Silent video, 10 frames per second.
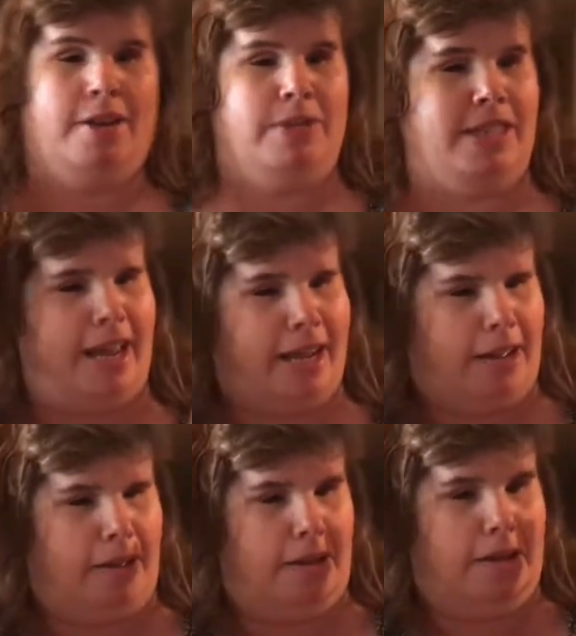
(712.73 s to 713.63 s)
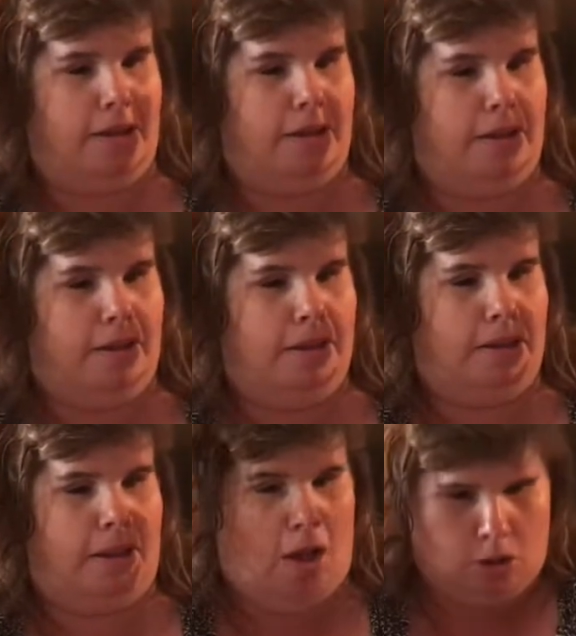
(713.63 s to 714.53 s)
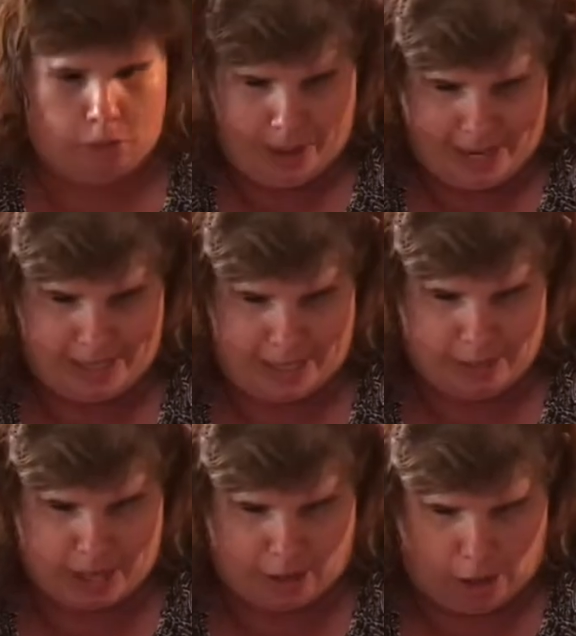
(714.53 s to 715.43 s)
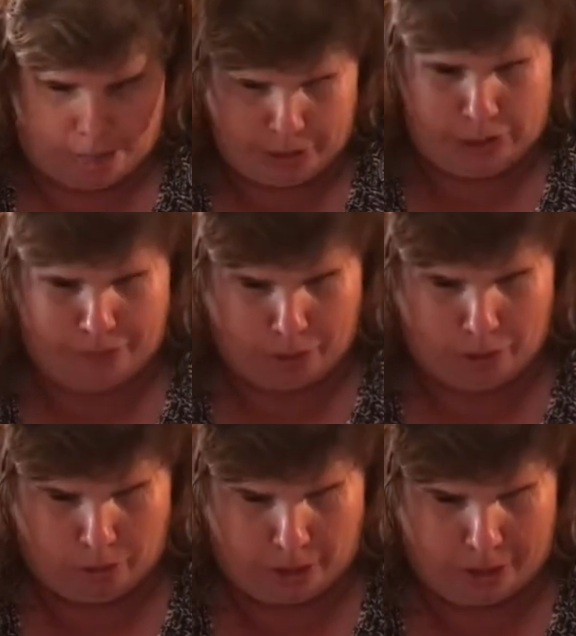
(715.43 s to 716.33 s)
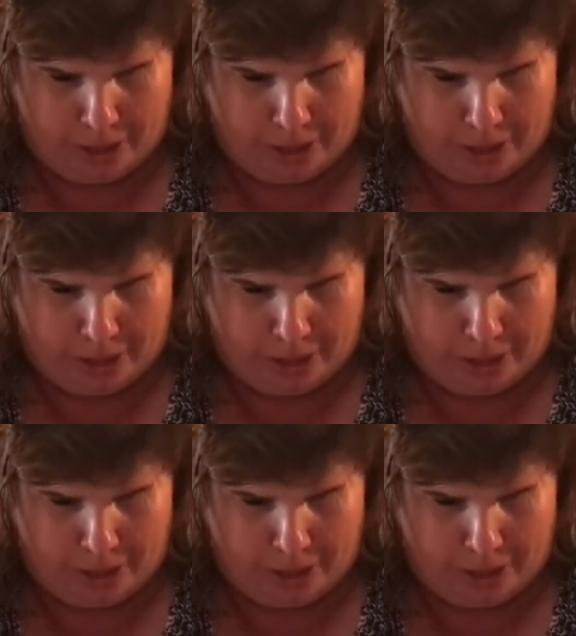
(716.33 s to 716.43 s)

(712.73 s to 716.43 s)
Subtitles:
and it was like all crazy. It was like all pushed forward.